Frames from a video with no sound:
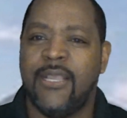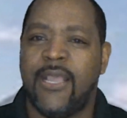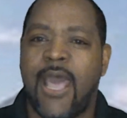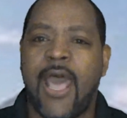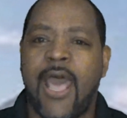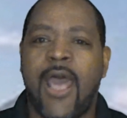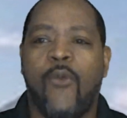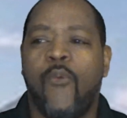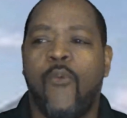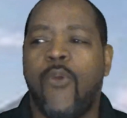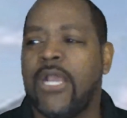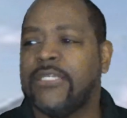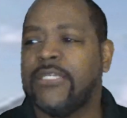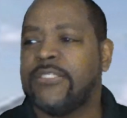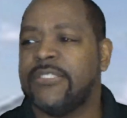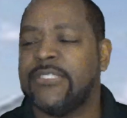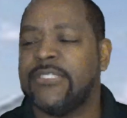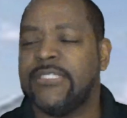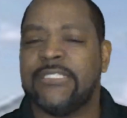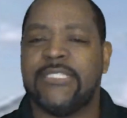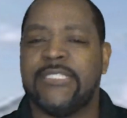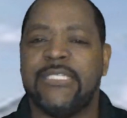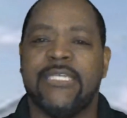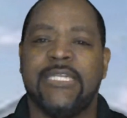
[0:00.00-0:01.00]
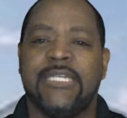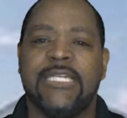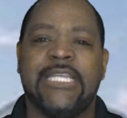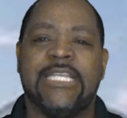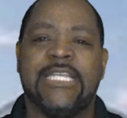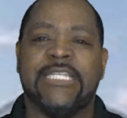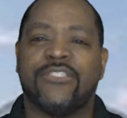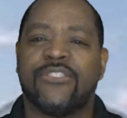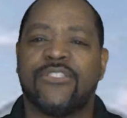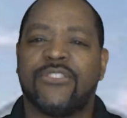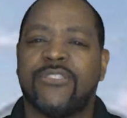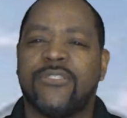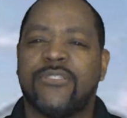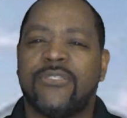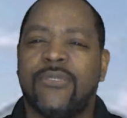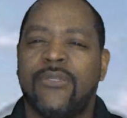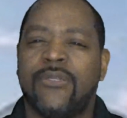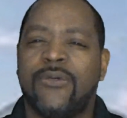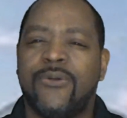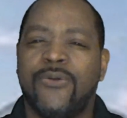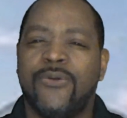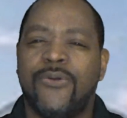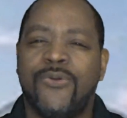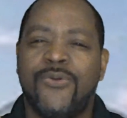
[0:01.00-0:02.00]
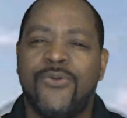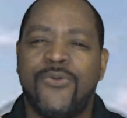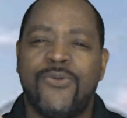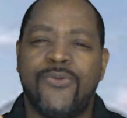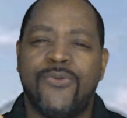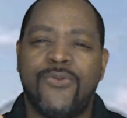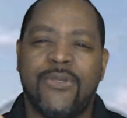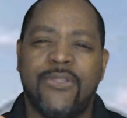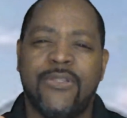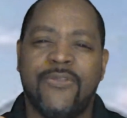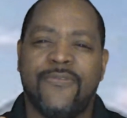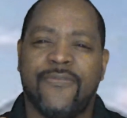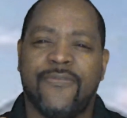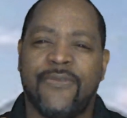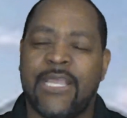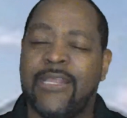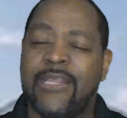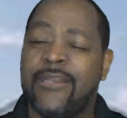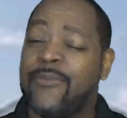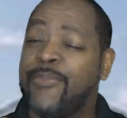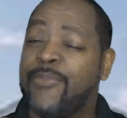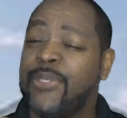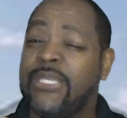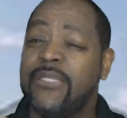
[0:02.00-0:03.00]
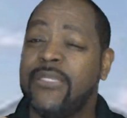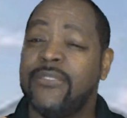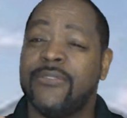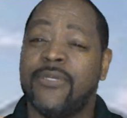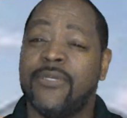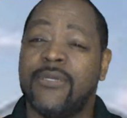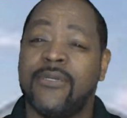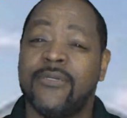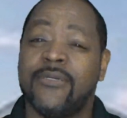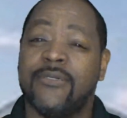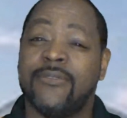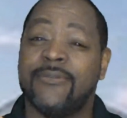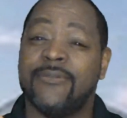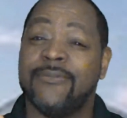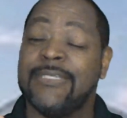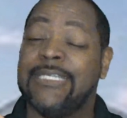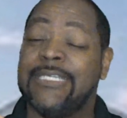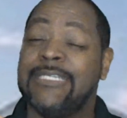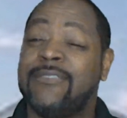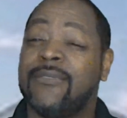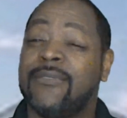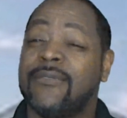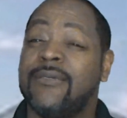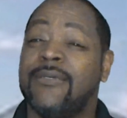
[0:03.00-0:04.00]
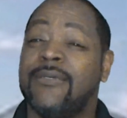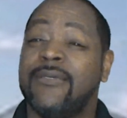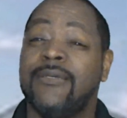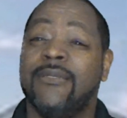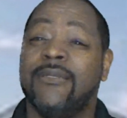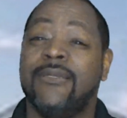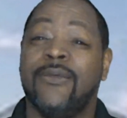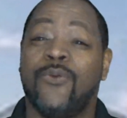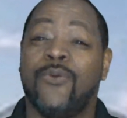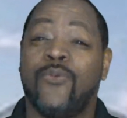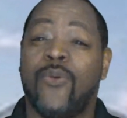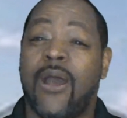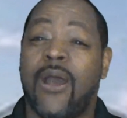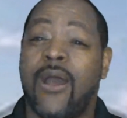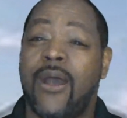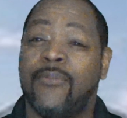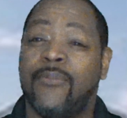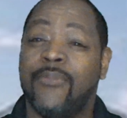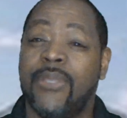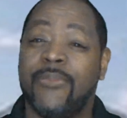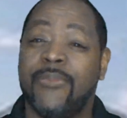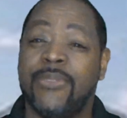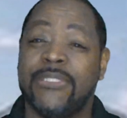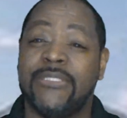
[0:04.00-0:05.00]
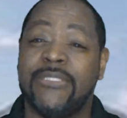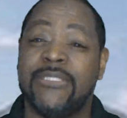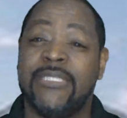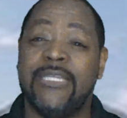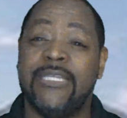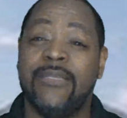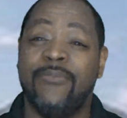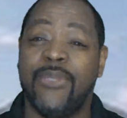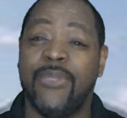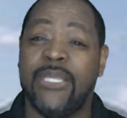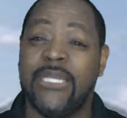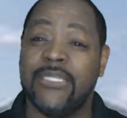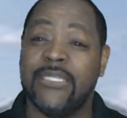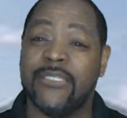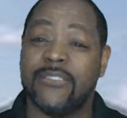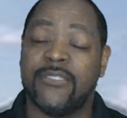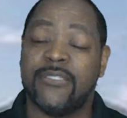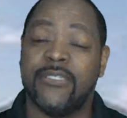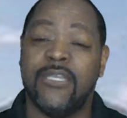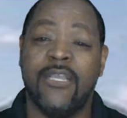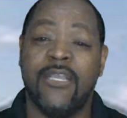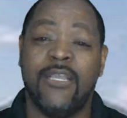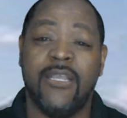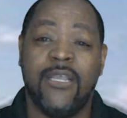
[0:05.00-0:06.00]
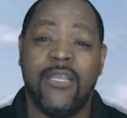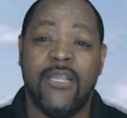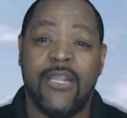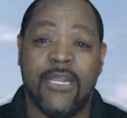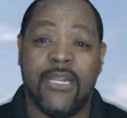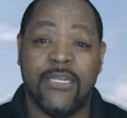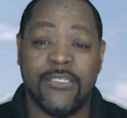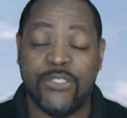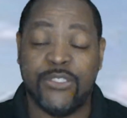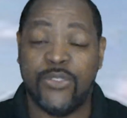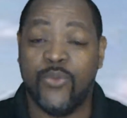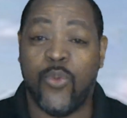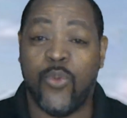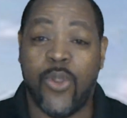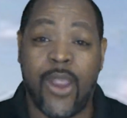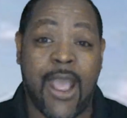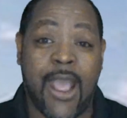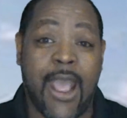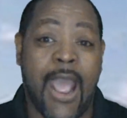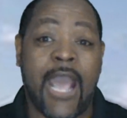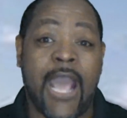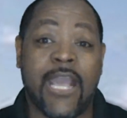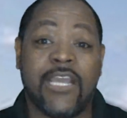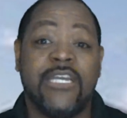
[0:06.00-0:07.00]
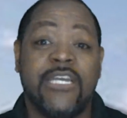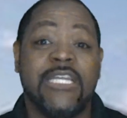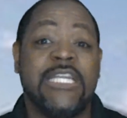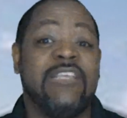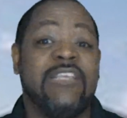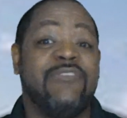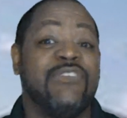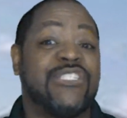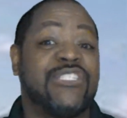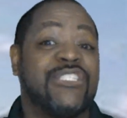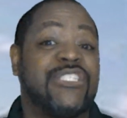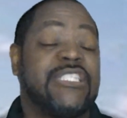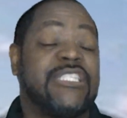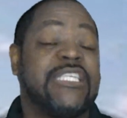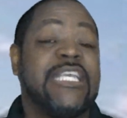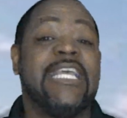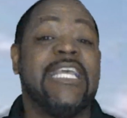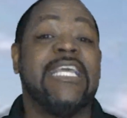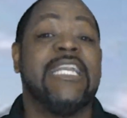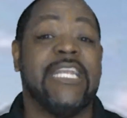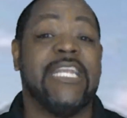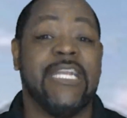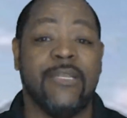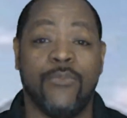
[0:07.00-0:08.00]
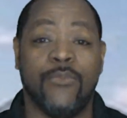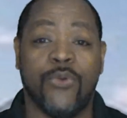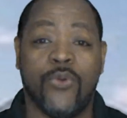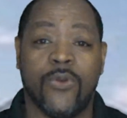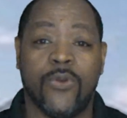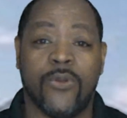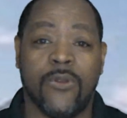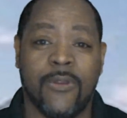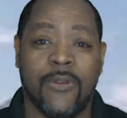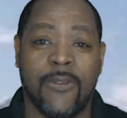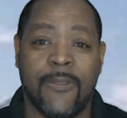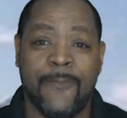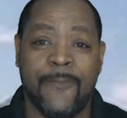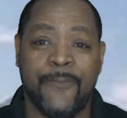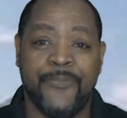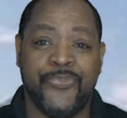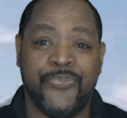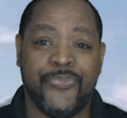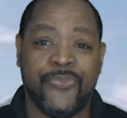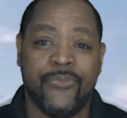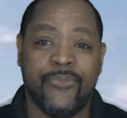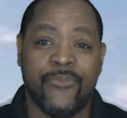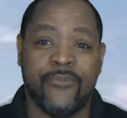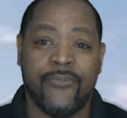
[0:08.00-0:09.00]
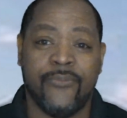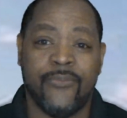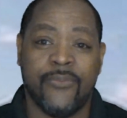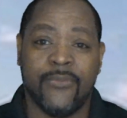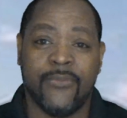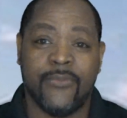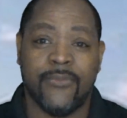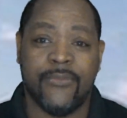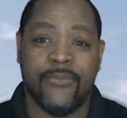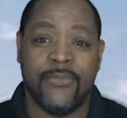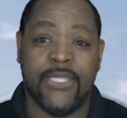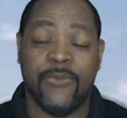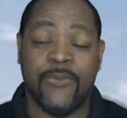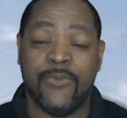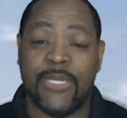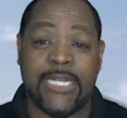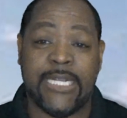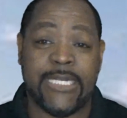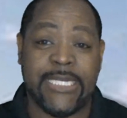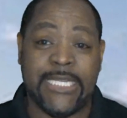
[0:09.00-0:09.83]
I watched it until it slowly, and I mean, it took a it took a good little while, maybe ten minutes, to where I couldn't even see it anymore. Then what I